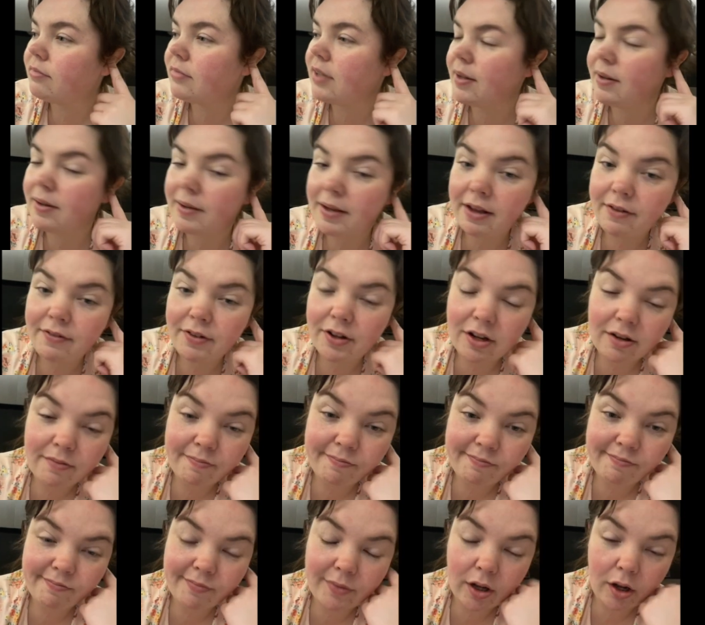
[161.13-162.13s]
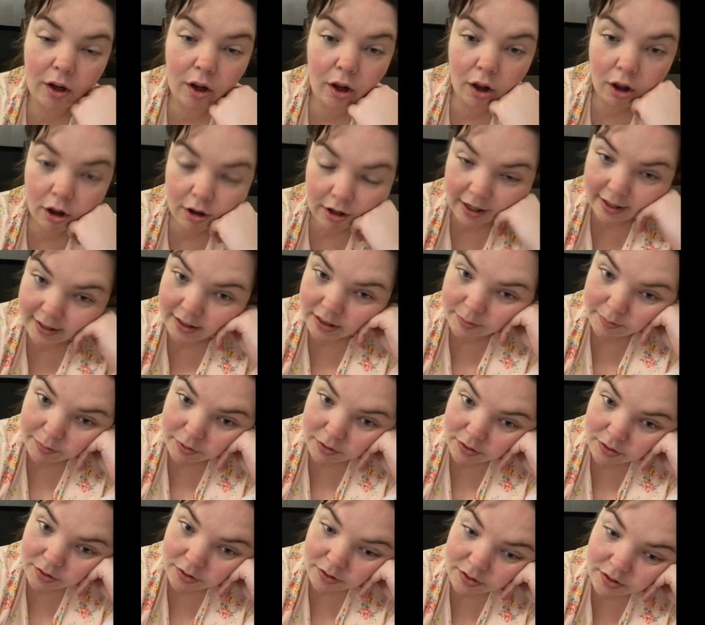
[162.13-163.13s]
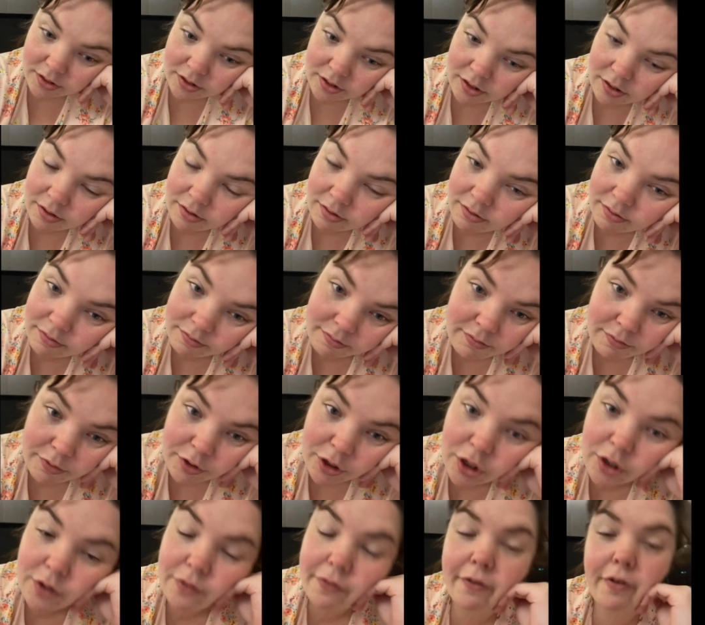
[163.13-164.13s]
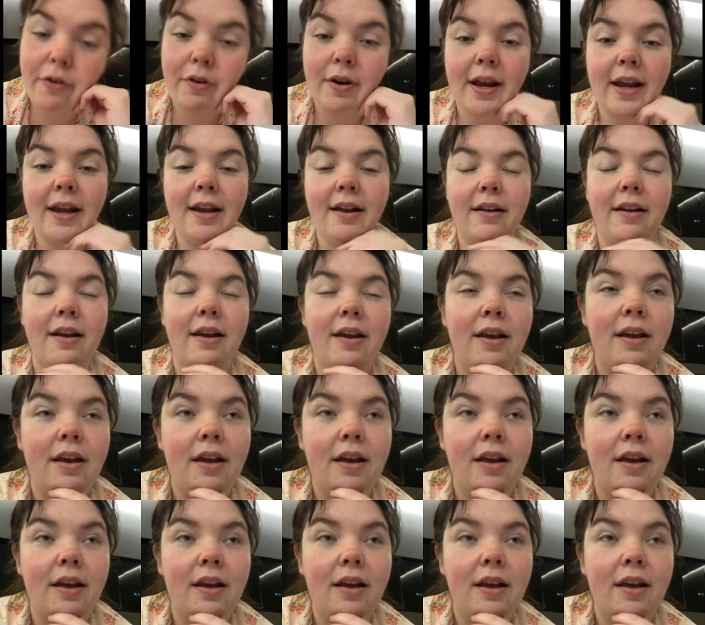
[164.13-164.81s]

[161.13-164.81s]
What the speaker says: a little bit of a log, I suppose, on recovery and